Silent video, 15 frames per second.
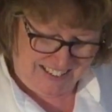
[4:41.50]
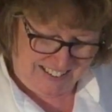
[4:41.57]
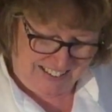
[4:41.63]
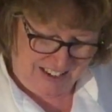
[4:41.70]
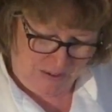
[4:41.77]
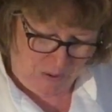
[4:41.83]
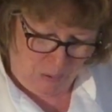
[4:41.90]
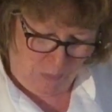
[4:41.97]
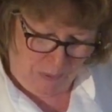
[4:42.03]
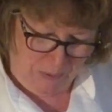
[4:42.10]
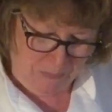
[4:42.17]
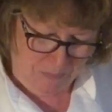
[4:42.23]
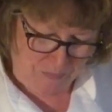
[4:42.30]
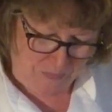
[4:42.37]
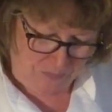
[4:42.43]
Just keep
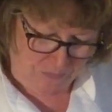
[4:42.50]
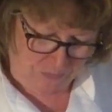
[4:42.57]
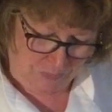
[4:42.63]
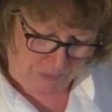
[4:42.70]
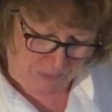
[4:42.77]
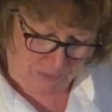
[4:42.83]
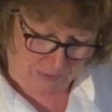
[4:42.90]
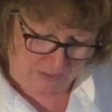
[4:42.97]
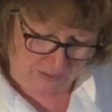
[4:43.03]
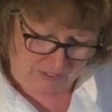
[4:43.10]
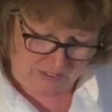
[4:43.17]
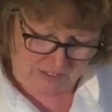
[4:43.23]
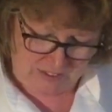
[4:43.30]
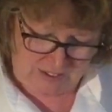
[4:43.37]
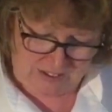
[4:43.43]
going.
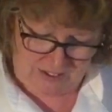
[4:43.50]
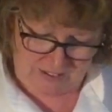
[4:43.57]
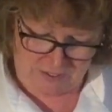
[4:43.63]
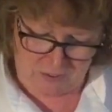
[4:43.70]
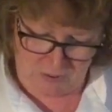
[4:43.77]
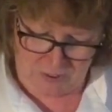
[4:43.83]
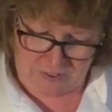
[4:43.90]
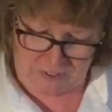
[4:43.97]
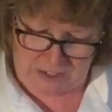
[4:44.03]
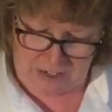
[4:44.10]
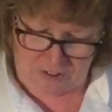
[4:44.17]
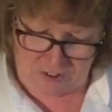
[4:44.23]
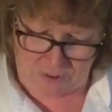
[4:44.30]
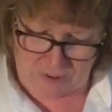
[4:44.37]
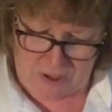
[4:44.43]
It's not
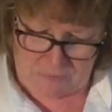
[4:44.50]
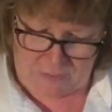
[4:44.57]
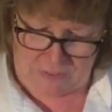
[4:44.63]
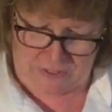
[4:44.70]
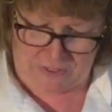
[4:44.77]
essential to have